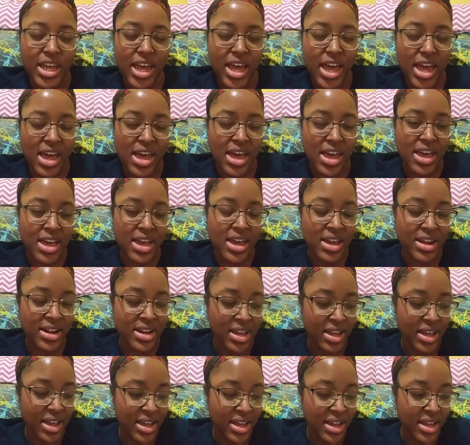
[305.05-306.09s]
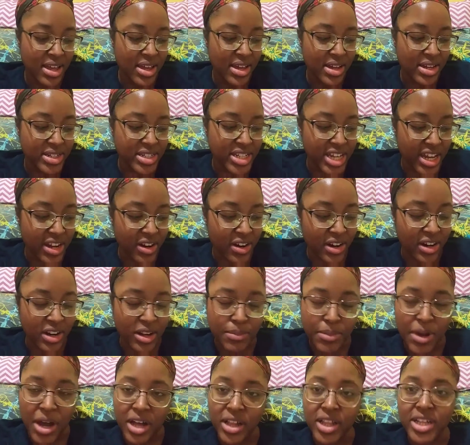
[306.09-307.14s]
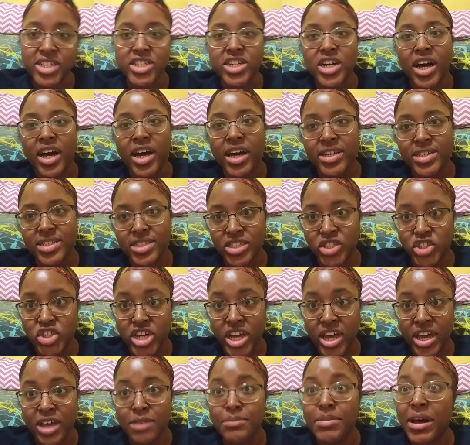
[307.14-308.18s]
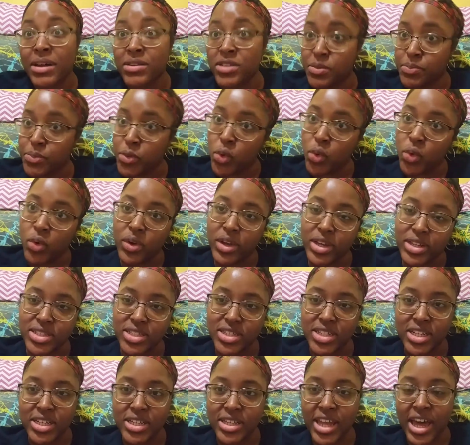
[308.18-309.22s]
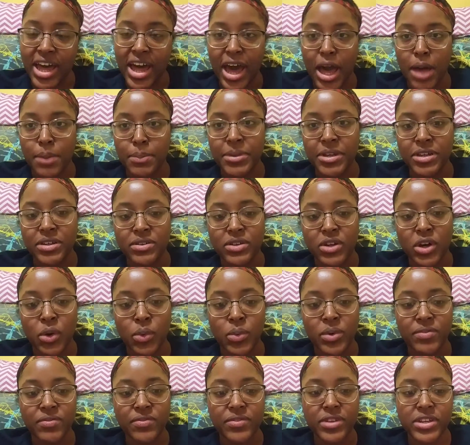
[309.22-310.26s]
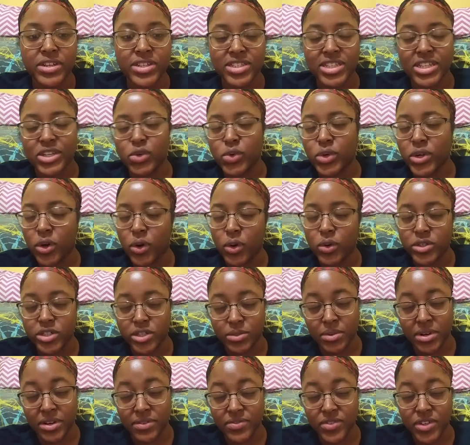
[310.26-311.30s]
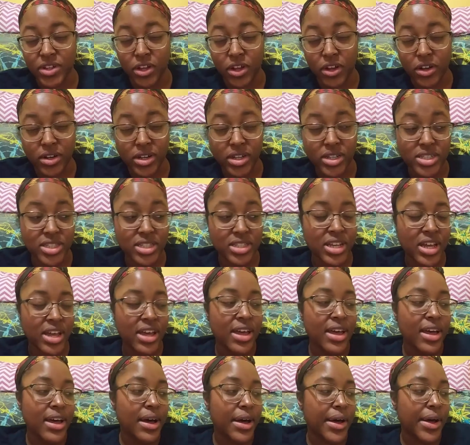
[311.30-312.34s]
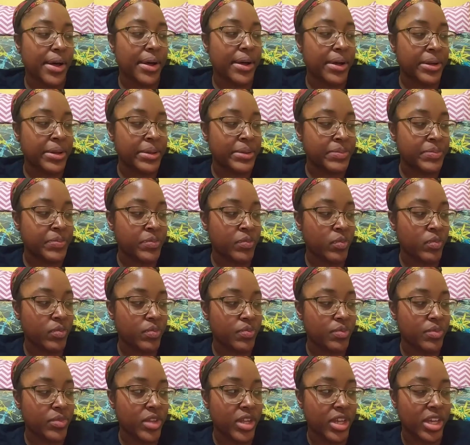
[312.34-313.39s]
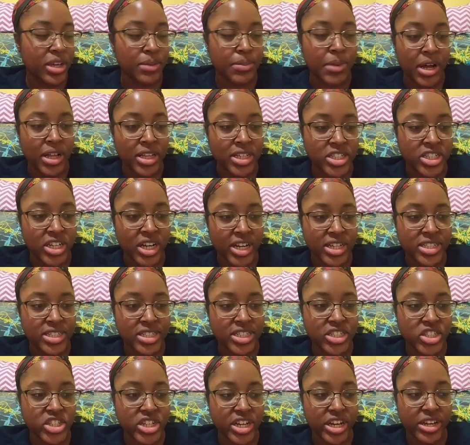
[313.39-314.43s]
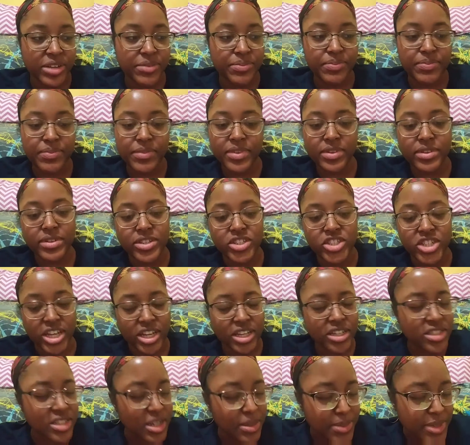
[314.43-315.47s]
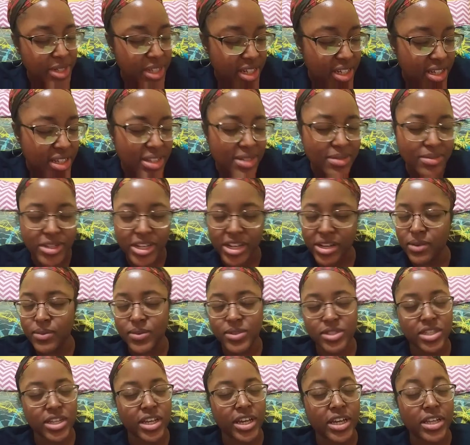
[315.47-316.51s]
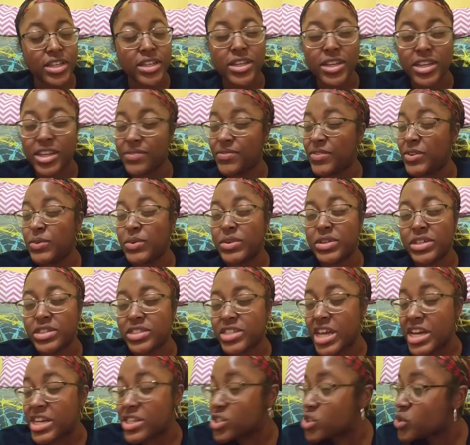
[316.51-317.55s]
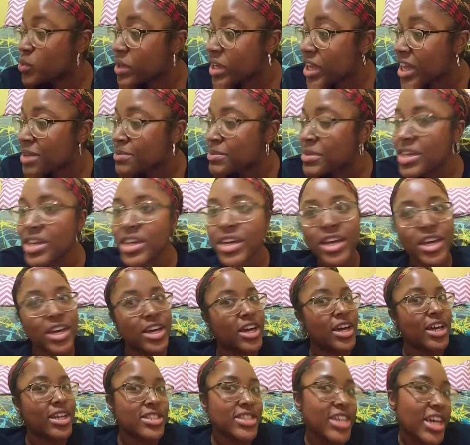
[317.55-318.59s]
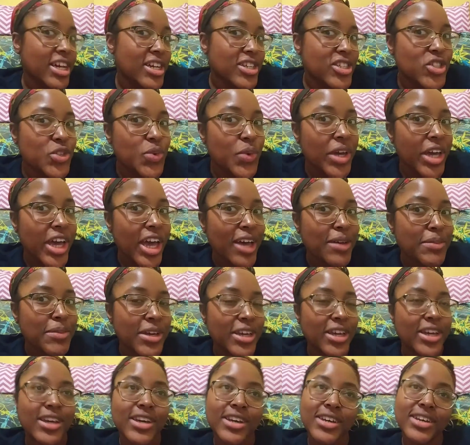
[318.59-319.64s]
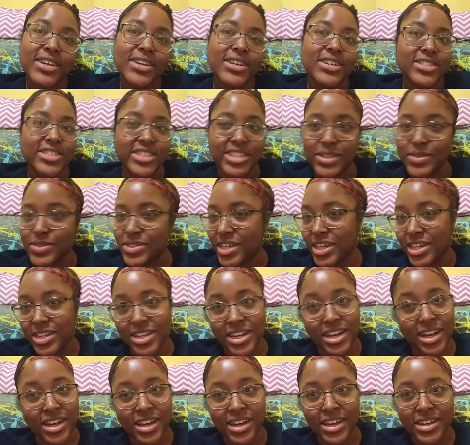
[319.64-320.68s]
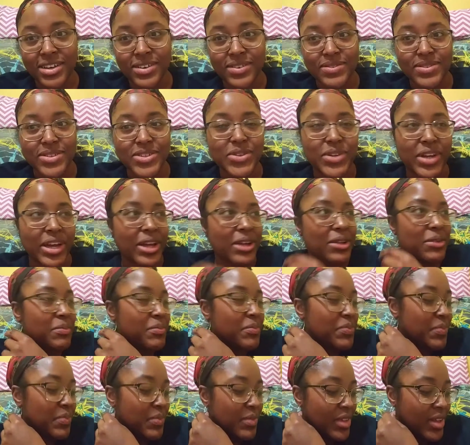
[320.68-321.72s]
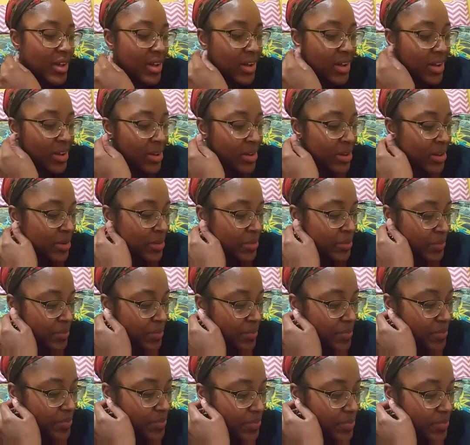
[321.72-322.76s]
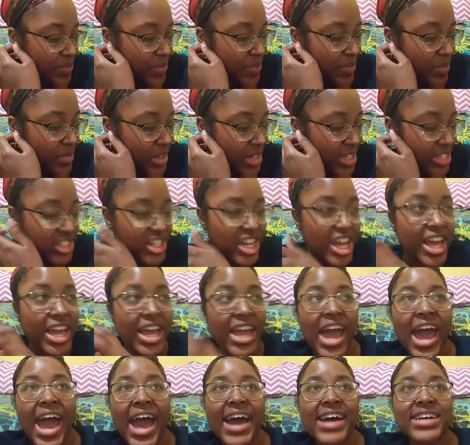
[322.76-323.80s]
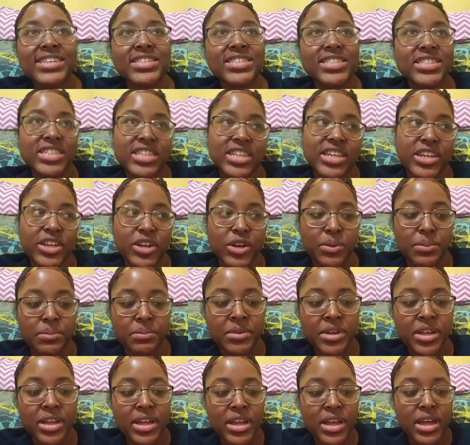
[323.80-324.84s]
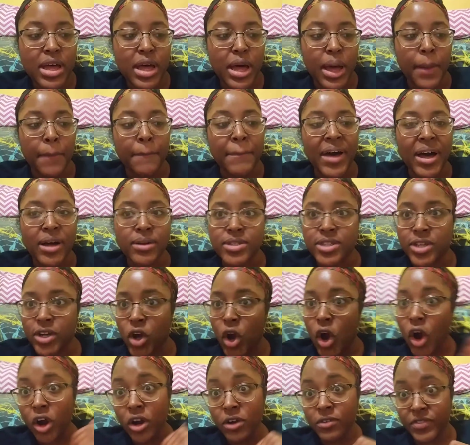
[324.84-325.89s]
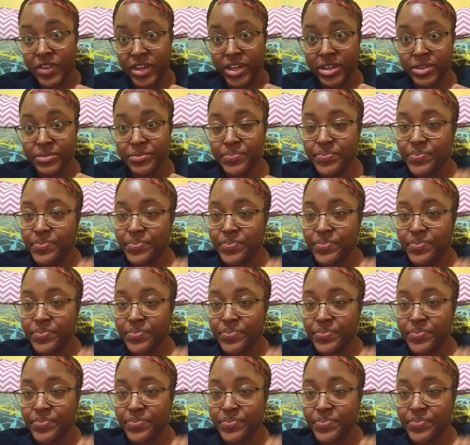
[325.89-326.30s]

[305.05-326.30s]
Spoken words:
and Darren apologized to Jay about the pool incident that happened, with see who can hold your breath the longest. He apologized to Jay. Jay accepted it. Darren was like, look, if you want to take a swing at me, take a swing at me. Jay was like, nah, I ain't gonna do that. Jay asked him about the carving.